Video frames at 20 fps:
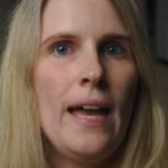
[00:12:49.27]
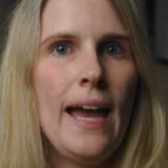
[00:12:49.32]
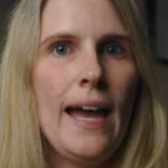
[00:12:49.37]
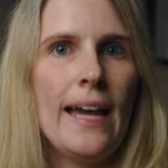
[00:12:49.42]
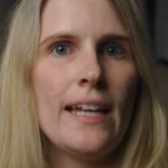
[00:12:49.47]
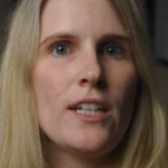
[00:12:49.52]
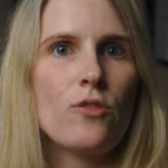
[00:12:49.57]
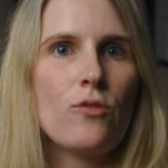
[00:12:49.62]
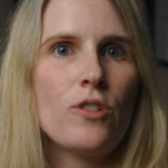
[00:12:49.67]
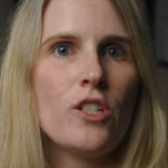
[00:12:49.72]

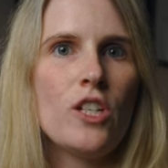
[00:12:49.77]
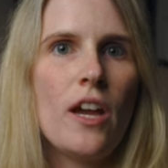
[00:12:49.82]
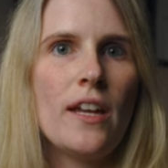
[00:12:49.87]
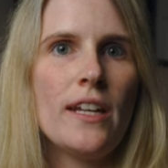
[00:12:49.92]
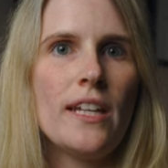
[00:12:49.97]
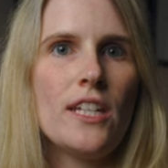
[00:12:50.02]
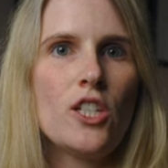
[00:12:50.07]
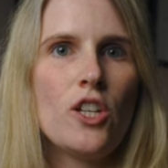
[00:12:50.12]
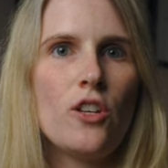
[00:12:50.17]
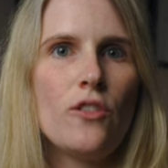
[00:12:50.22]
and return
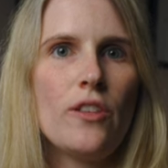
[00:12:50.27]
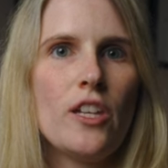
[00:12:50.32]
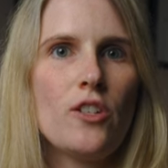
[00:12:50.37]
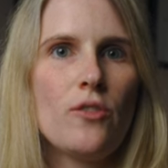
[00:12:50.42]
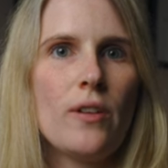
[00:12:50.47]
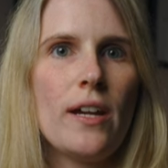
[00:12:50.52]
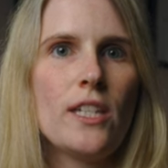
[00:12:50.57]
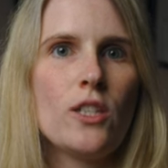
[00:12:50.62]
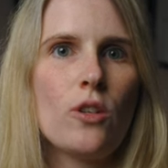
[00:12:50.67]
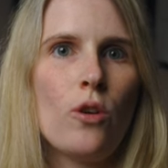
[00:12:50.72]
it to the
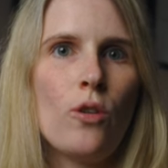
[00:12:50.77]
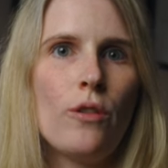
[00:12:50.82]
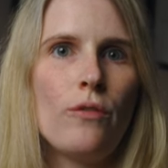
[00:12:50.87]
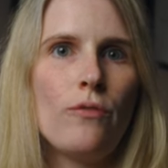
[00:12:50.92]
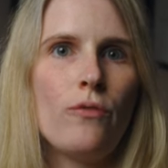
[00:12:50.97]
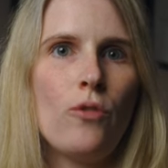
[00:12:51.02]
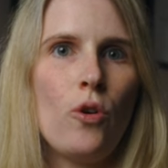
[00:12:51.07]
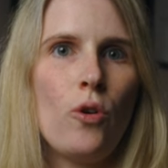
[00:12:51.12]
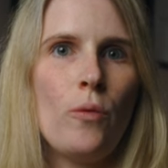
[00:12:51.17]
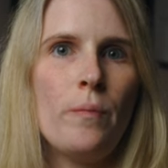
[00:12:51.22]
address on the
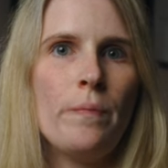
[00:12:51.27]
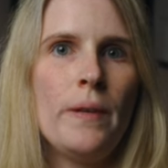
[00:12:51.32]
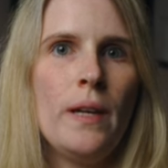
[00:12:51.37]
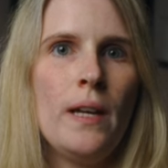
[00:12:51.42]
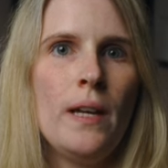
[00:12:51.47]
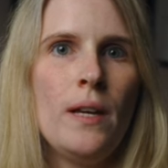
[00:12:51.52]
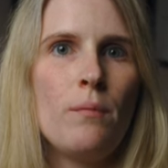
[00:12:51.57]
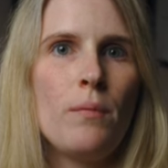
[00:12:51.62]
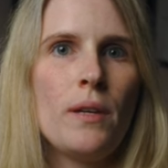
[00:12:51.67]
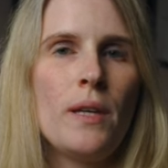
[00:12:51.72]
form,
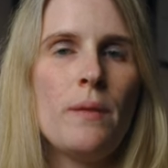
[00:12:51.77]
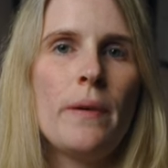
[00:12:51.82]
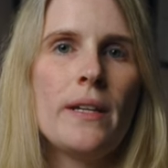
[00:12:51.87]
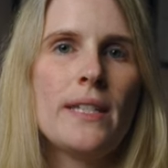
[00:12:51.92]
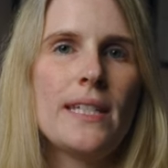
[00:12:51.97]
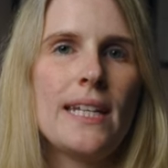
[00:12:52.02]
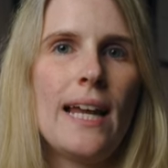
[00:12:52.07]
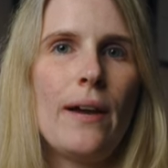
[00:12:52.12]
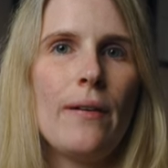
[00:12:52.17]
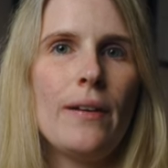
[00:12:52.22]
but you
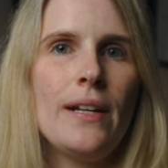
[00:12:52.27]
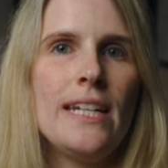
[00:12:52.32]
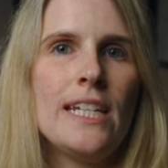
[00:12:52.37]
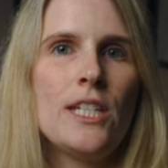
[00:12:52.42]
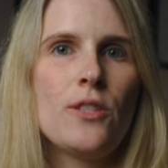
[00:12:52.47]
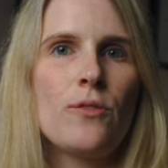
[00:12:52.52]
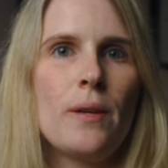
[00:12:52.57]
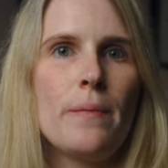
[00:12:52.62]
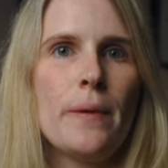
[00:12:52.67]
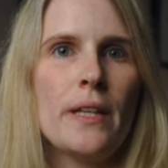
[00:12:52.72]
must allow at
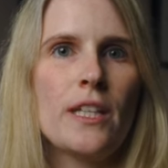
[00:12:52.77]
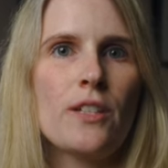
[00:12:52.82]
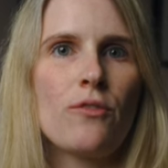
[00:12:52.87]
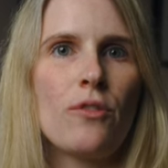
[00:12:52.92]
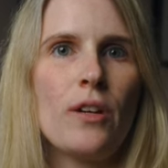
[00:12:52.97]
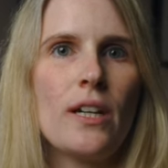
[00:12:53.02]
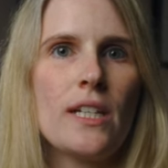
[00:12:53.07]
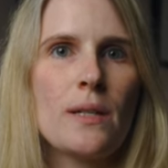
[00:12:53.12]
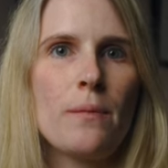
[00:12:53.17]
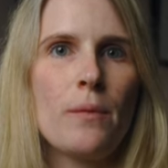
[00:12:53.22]
least 3 months
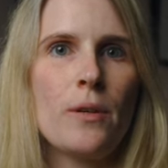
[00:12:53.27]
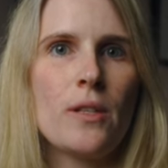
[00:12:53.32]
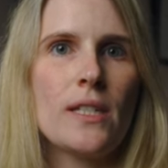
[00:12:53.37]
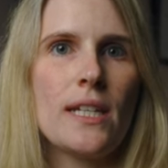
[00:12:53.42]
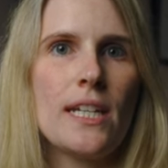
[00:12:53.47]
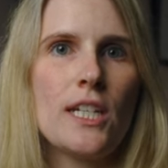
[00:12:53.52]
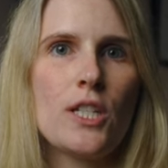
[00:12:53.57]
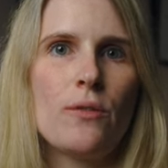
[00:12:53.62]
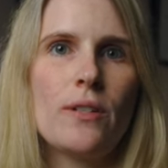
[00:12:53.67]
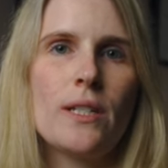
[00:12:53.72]
for
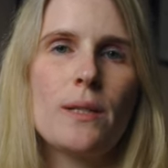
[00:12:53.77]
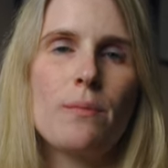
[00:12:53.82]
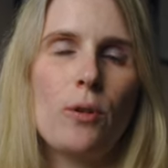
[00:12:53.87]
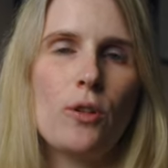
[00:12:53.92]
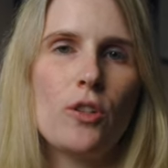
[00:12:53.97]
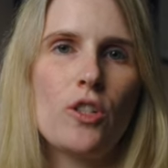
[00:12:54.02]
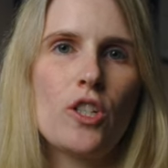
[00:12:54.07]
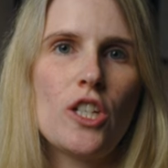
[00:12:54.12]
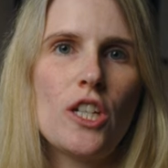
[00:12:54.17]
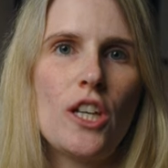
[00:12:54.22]
HMRC to
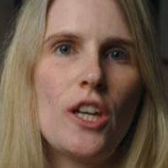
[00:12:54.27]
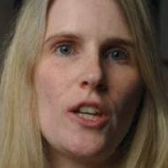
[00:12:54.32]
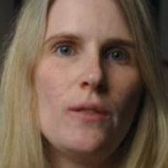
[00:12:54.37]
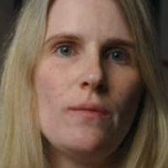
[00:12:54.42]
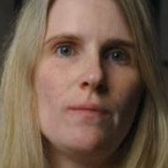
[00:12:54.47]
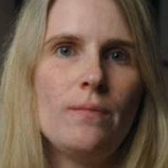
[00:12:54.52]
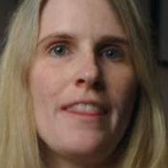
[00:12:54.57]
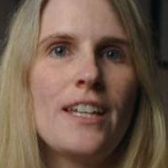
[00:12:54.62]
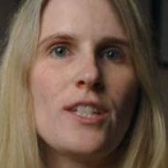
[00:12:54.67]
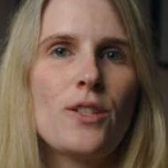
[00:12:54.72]
respond to
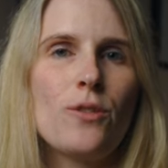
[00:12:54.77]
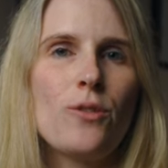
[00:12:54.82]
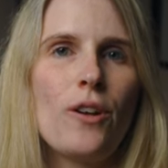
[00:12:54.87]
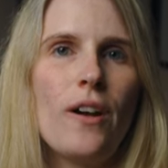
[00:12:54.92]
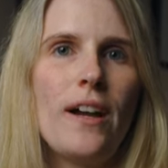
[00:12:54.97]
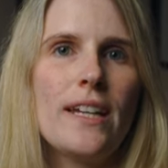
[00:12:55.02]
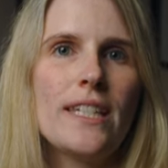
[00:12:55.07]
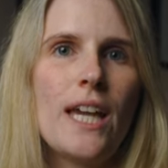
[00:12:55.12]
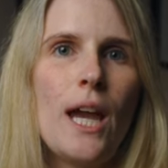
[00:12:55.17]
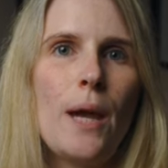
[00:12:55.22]
you. That's all,
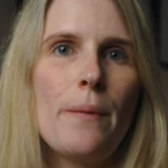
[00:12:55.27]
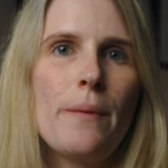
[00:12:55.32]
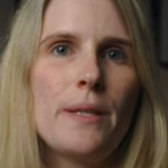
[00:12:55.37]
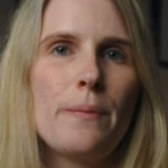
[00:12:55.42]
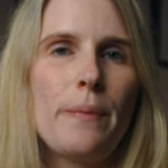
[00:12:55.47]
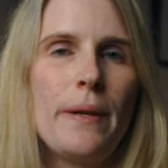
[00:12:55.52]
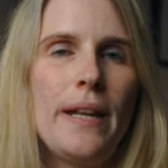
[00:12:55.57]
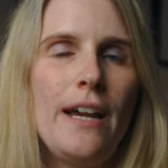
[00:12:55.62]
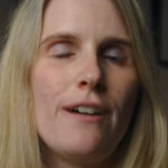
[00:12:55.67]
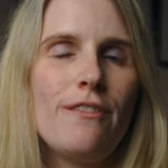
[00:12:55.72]
guys. I hope
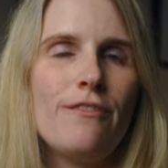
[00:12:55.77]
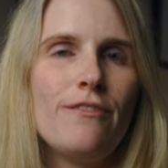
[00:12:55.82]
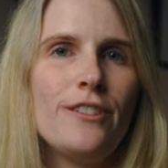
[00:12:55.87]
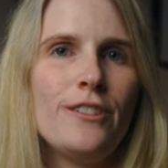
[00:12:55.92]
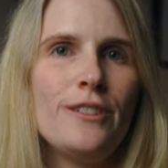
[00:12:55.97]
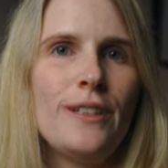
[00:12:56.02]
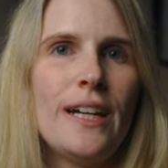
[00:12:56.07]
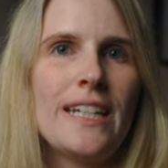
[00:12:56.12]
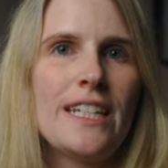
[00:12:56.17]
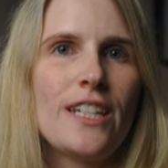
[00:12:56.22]
that's been
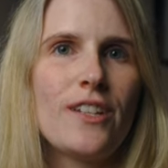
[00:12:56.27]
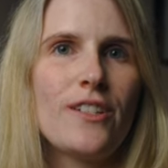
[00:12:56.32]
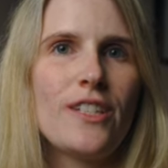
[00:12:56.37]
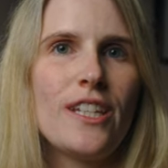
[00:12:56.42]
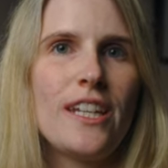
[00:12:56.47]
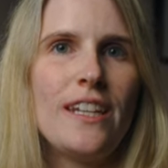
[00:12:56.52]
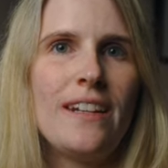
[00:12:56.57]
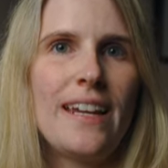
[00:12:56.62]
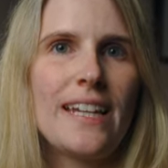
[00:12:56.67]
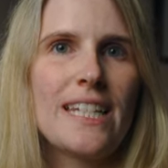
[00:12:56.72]
helpful, and I'll
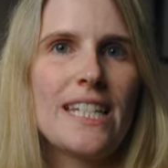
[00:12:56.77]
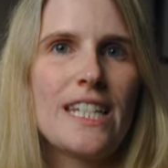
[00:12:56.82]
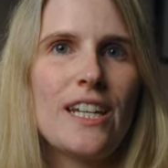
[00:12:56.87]
see you next